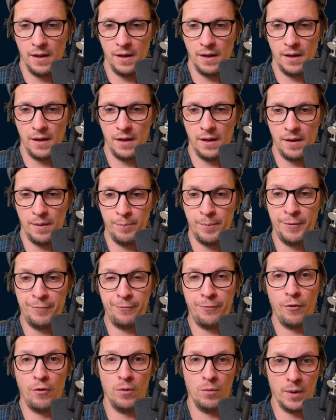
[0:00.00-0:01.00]
uh,
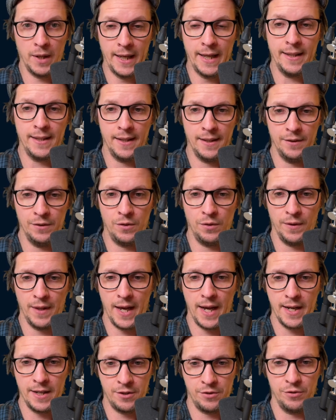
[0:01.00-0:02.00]
before we get into
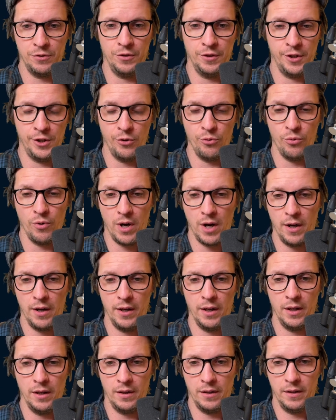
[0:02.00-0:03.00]
the actual
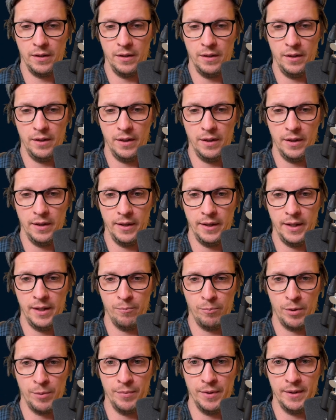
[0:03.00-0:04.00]
UI uh,
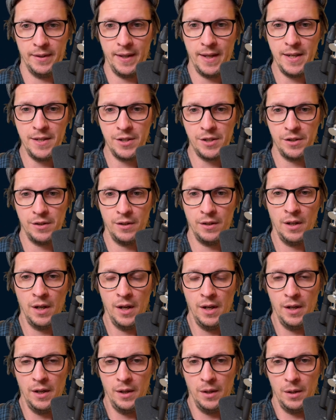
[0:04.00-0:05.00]
implementation,
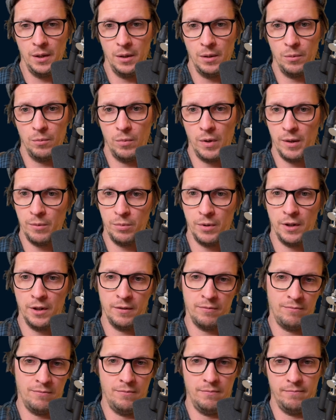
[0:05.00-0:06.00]
where
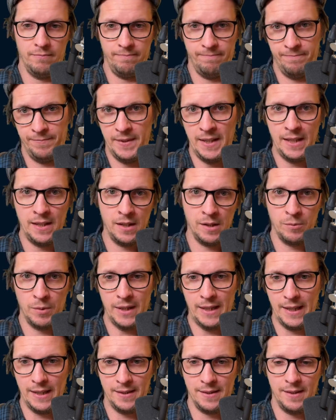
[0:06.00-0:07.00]
we're dealing
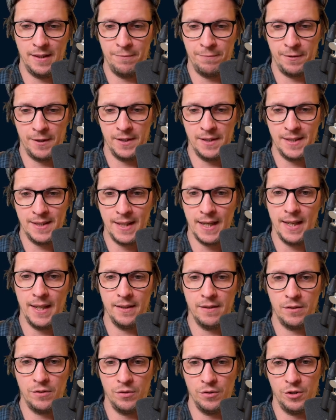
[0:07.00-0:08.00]
with these different
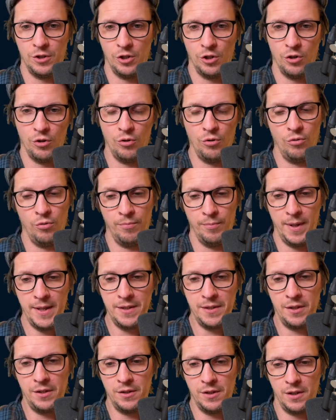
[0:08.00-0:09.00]
states to show
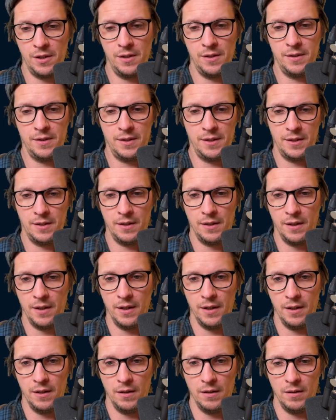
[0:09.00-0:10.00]
messages.
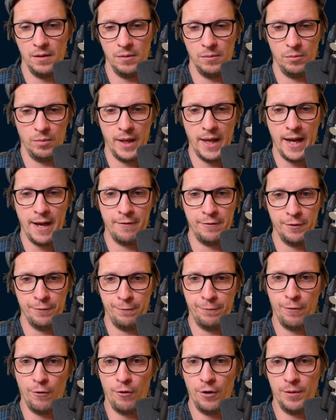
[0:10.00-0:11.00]
Uh, we have the
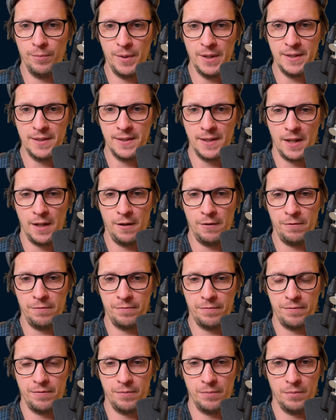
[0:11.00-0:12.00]
form
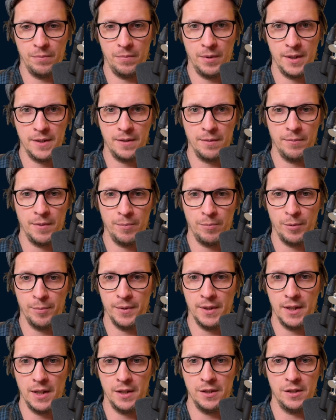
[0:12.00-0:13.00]
itself with some
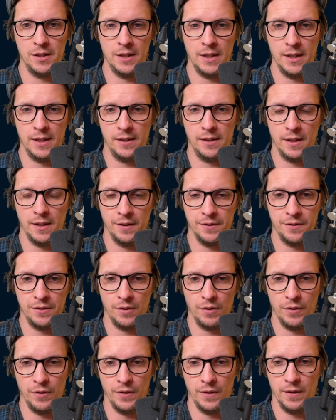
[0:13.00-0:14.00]
implementation
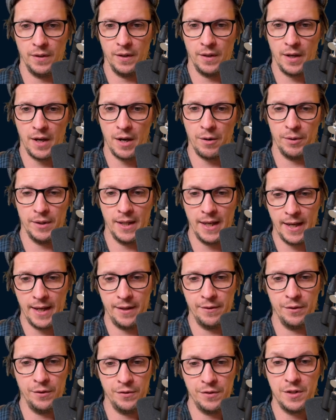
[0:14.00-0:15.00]
details on how it
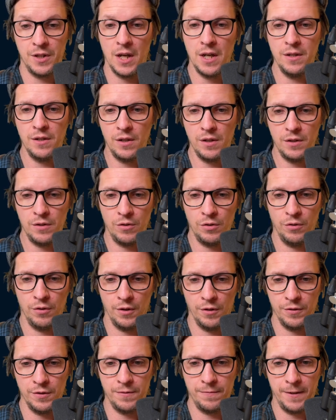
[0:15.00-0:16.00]
handles changes to
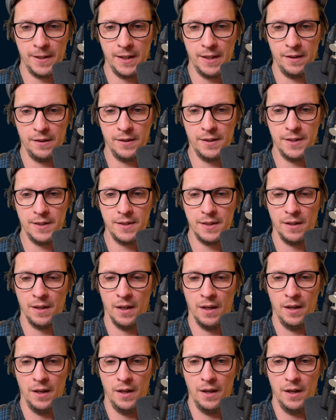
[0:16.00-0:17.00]
those fields.
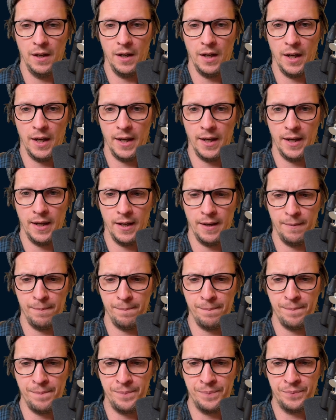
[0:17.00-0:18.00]

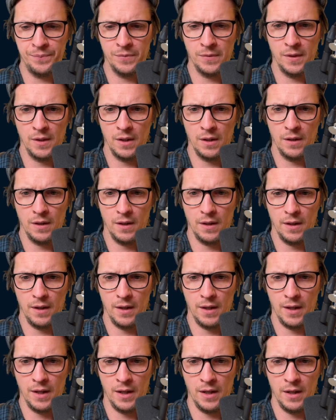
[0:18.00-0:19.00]
Um,
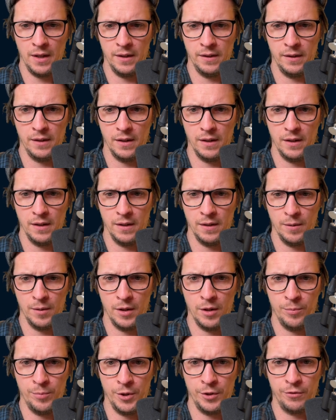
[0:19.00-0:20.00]
and uh,
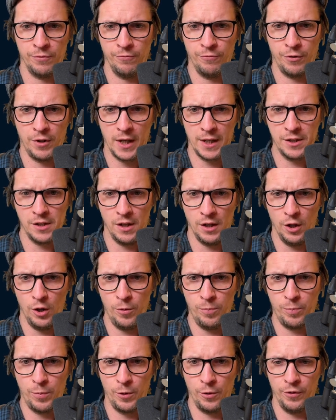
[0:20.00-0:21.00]
a button for actually
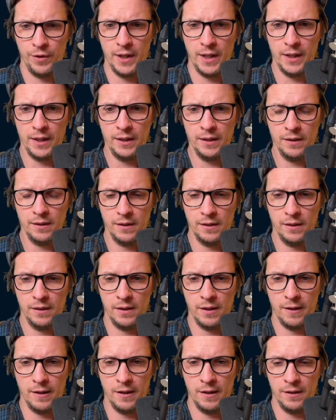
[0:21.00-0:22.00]
uploading
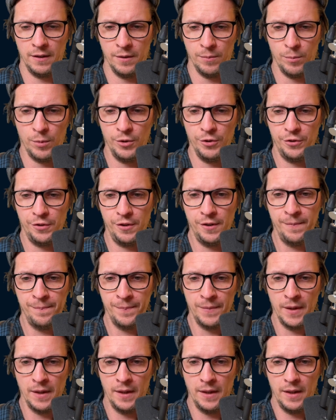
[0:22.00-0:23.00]
the, the
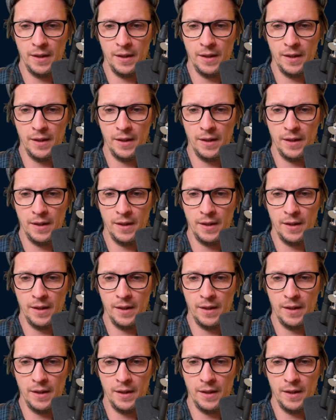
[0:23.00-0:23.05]
model.